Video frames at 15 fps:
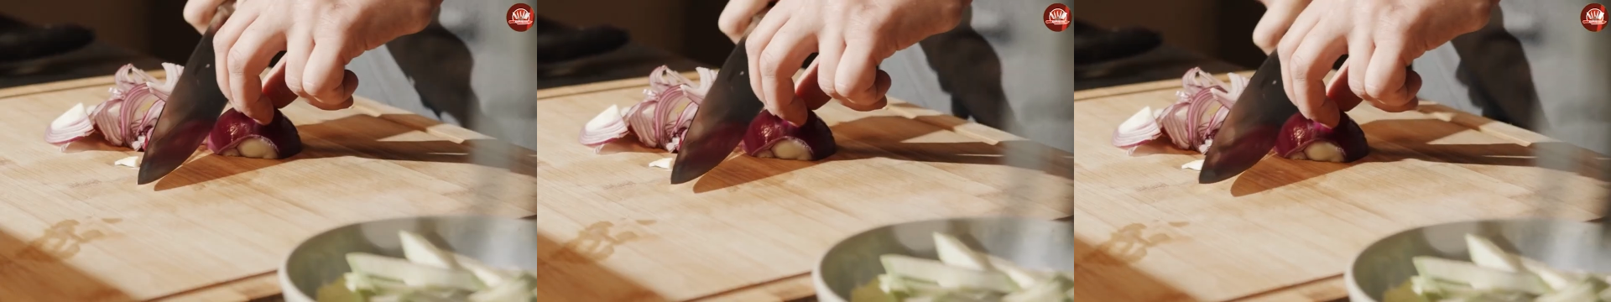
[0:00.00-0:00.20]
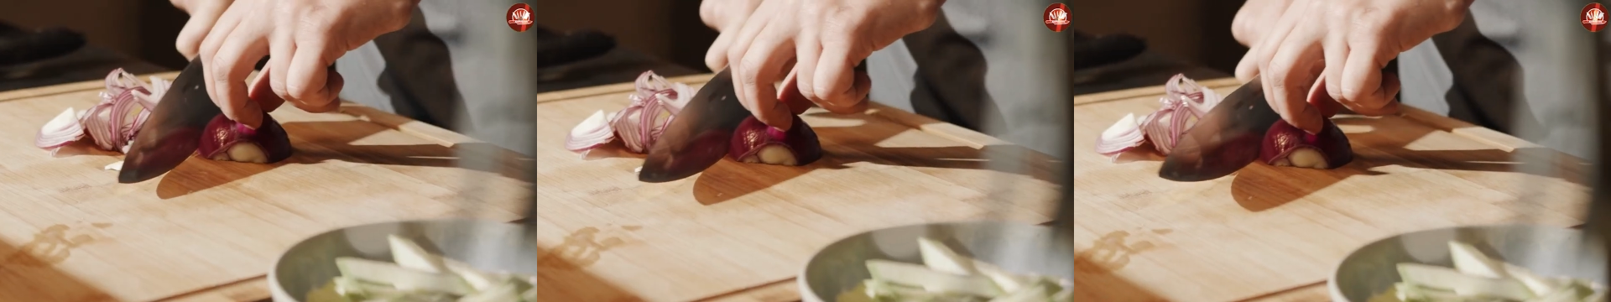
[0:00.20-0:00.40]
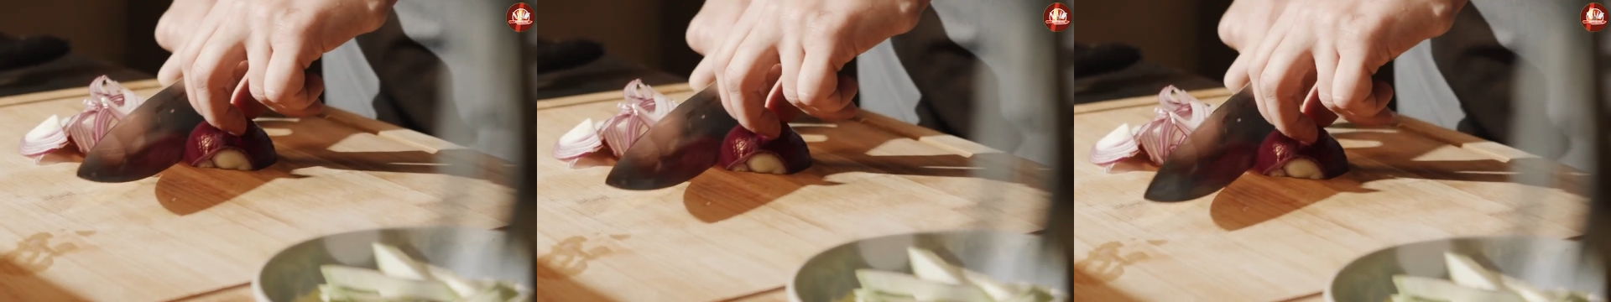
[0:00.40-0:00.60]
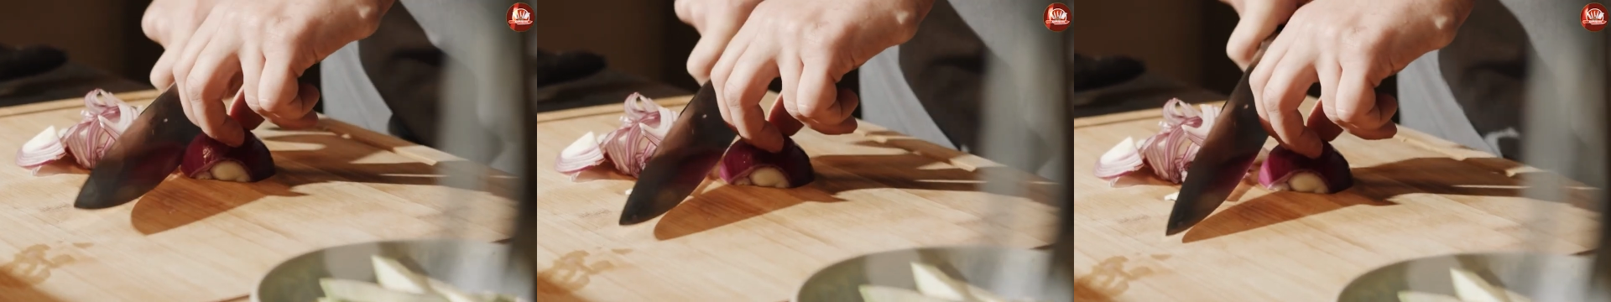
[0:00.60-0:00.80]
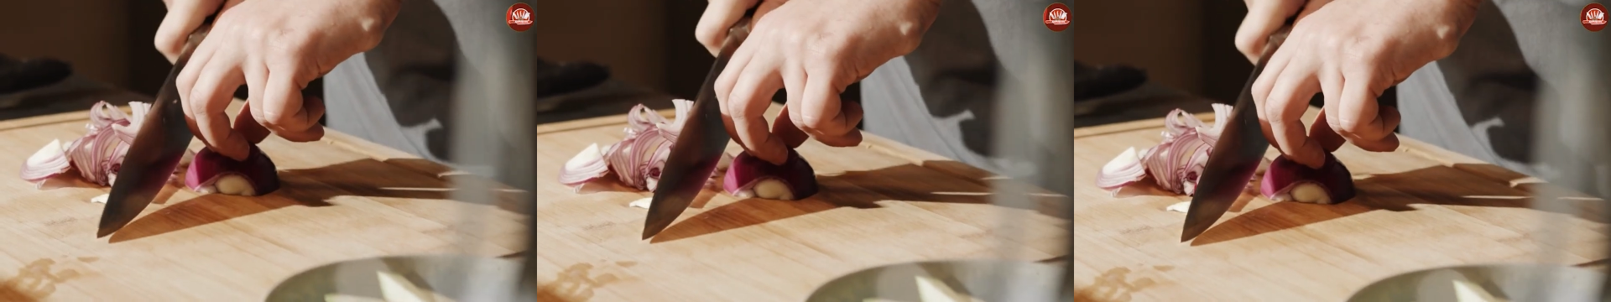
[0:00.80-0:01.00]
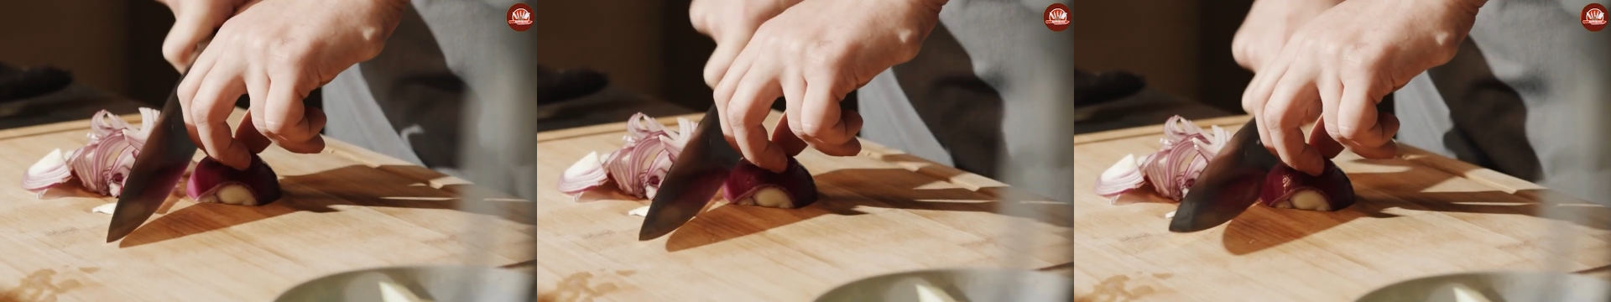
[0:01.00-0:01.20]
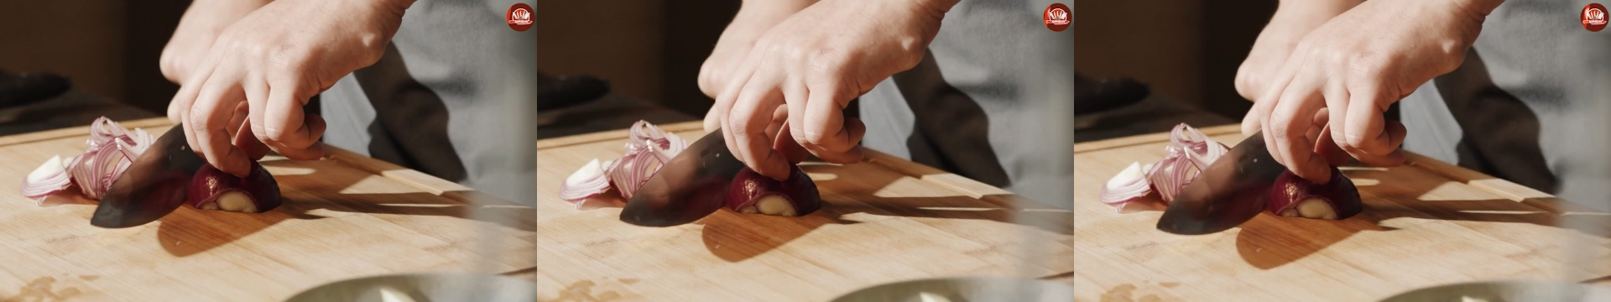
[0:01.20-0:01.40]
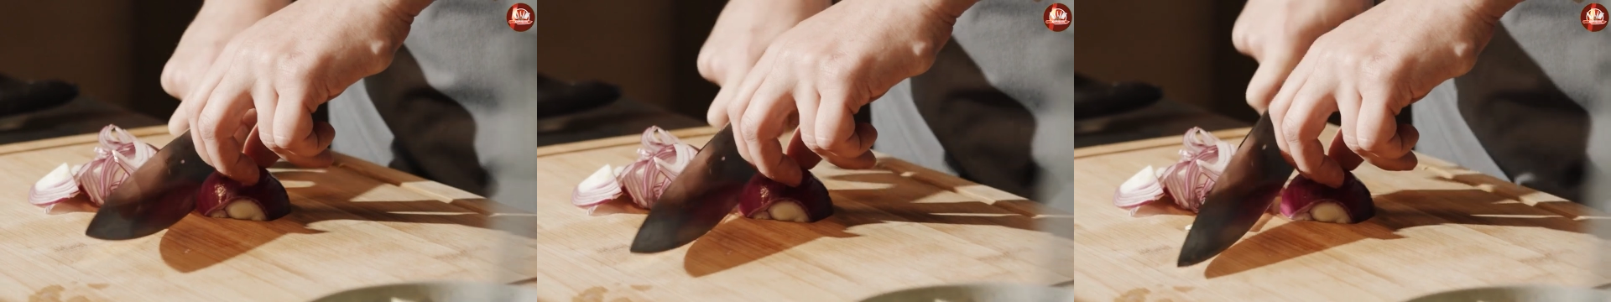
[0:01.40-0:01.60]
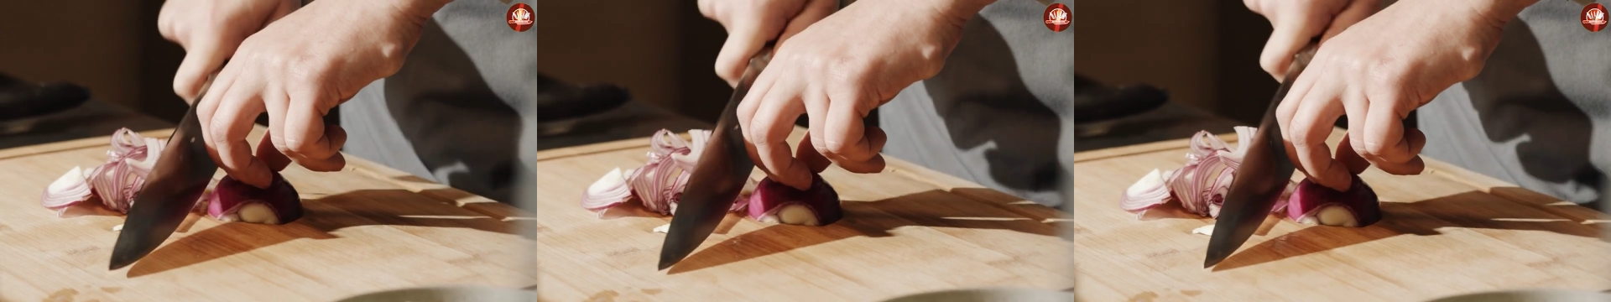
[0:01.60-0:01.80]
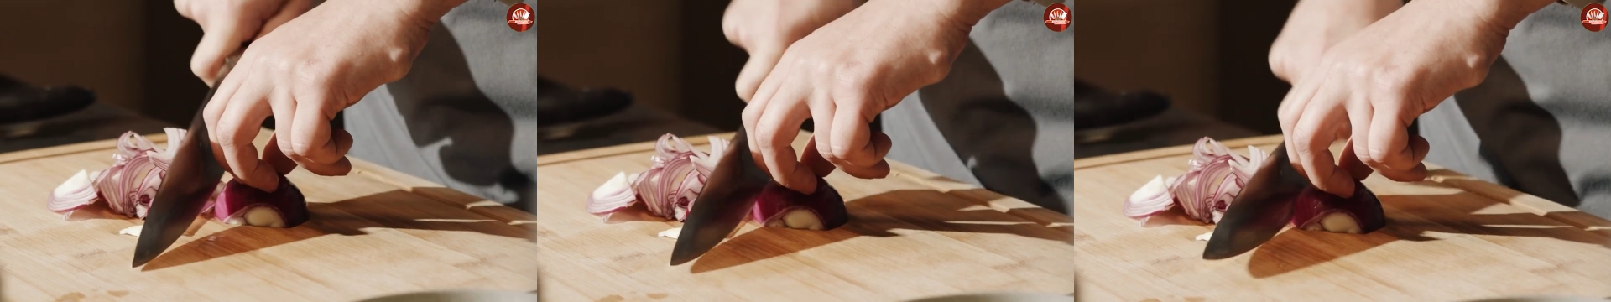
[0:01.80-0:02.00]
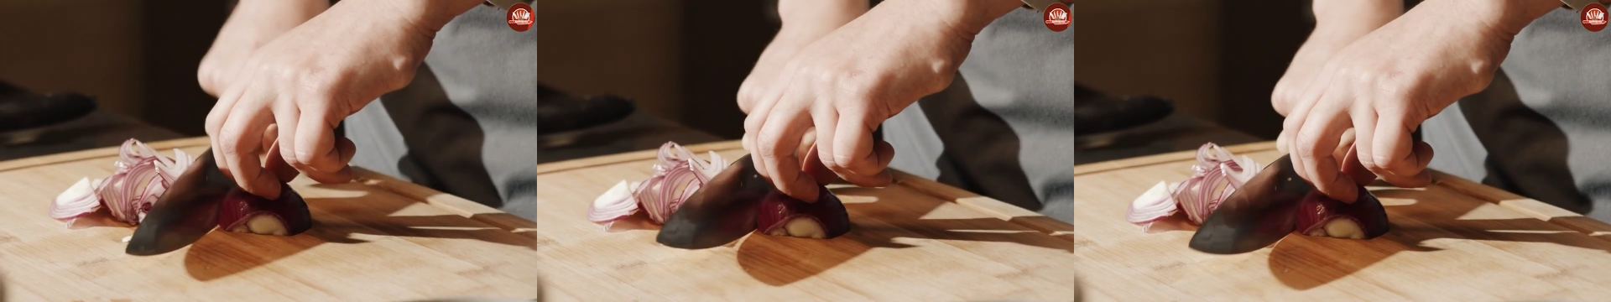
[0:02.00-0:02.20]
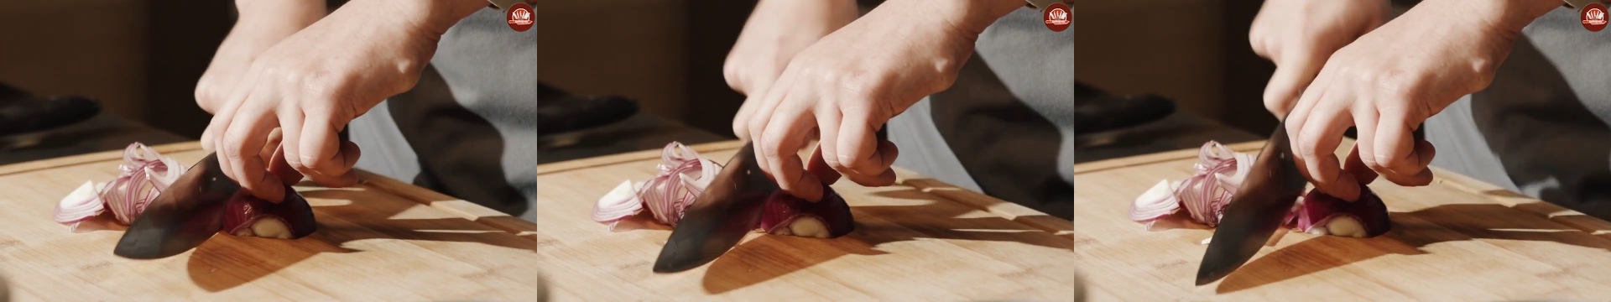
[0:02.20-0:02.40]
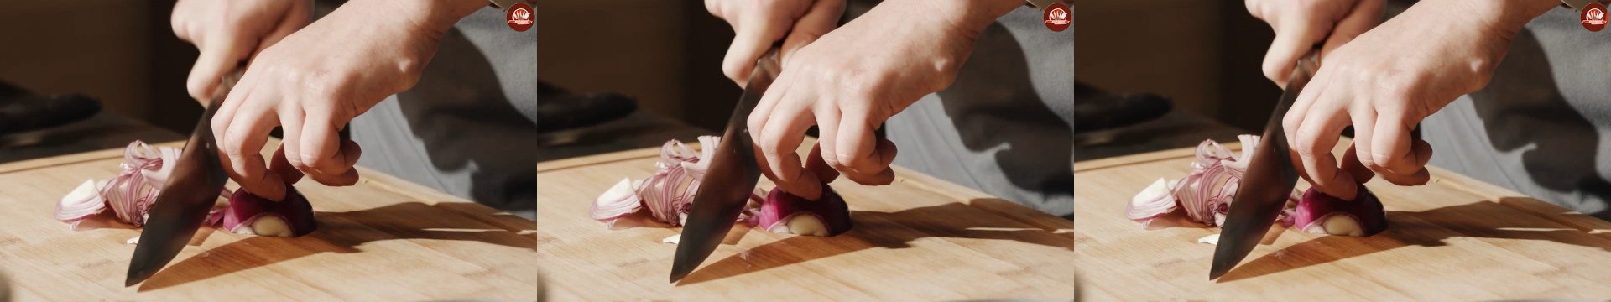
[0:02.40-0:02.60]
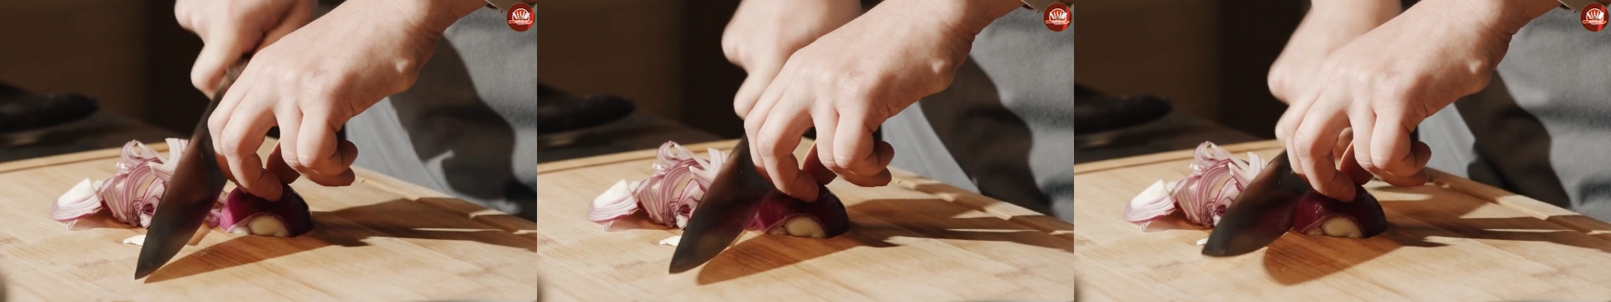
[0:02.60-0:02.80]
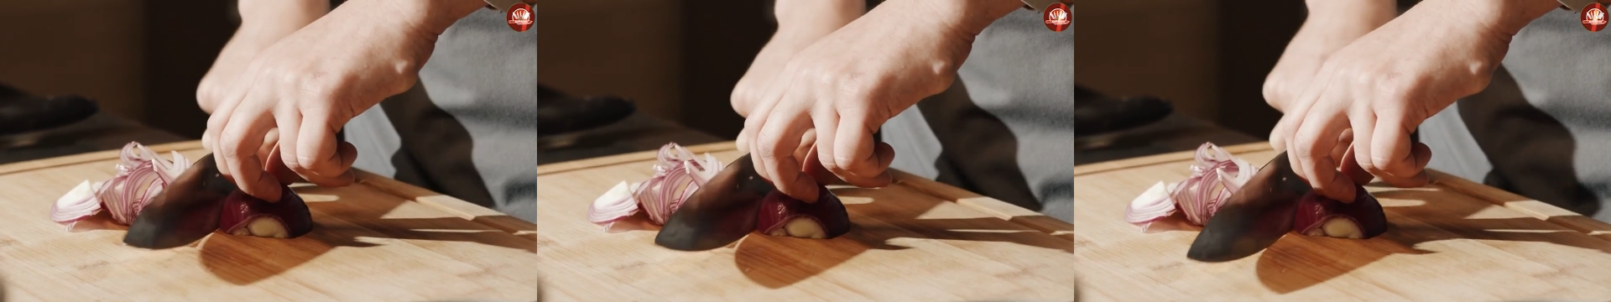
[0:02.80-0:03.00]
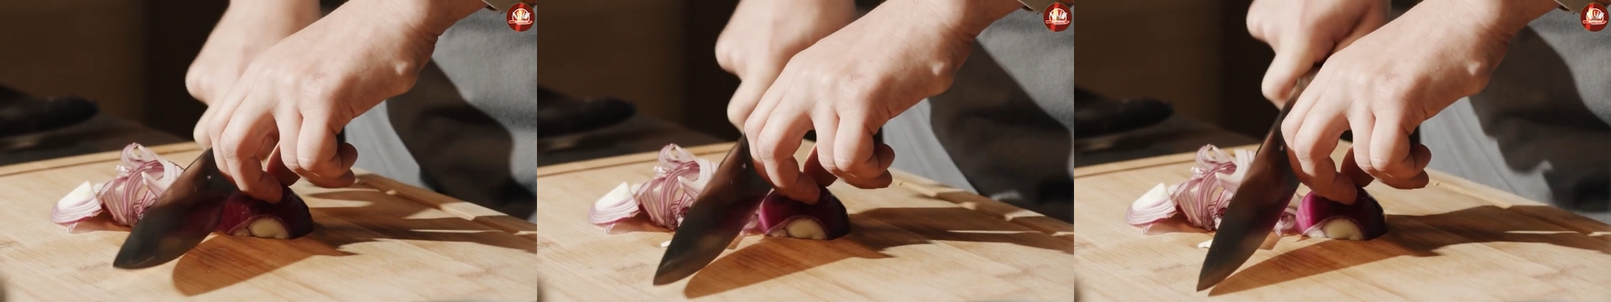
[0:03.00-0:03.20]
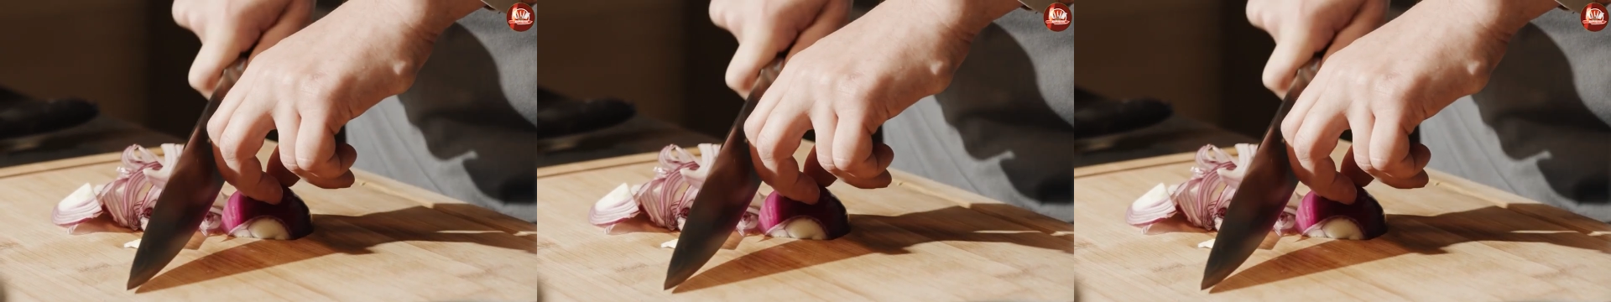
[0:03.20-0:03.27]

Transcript: [unreadable: no face in view]